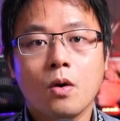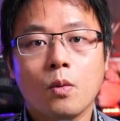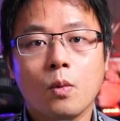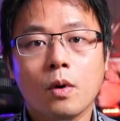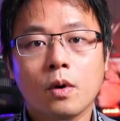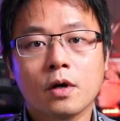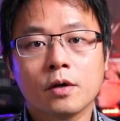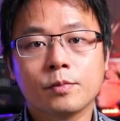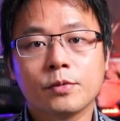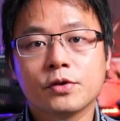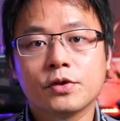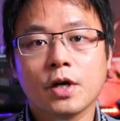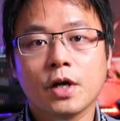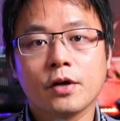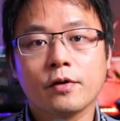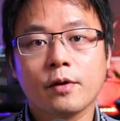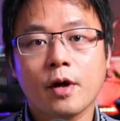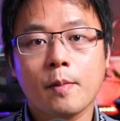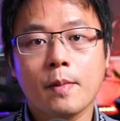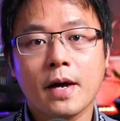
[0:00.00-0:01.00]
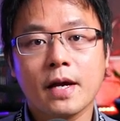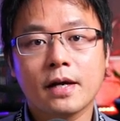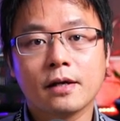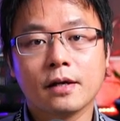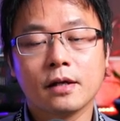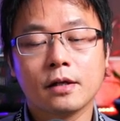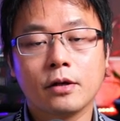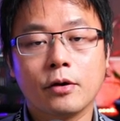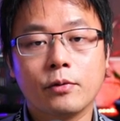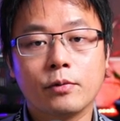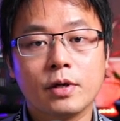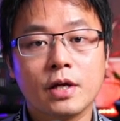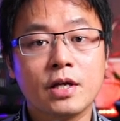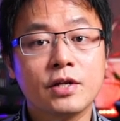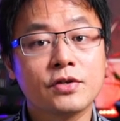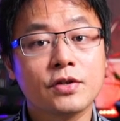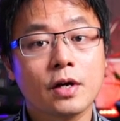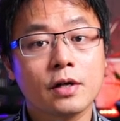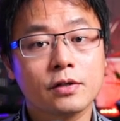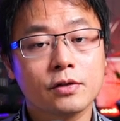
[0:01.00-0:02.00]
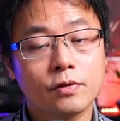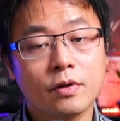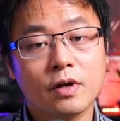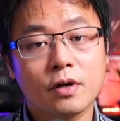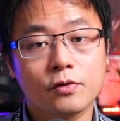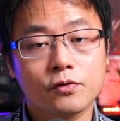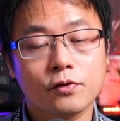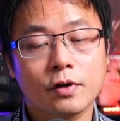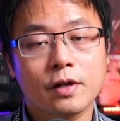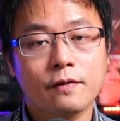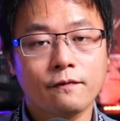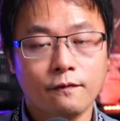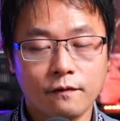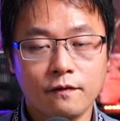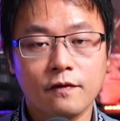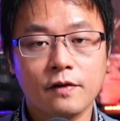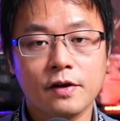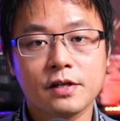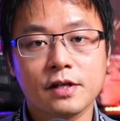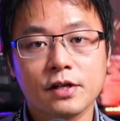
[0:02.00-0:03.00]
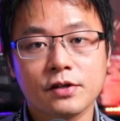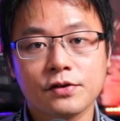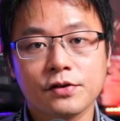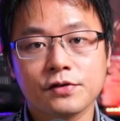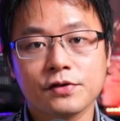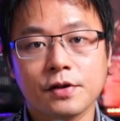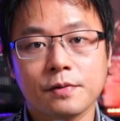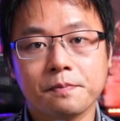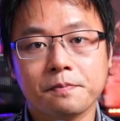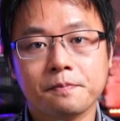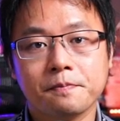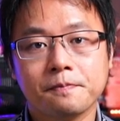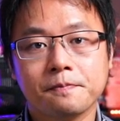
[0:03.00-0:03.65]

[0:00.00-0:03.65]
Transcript: Welcome to Channel AMEC, your insight to the Australian visa system.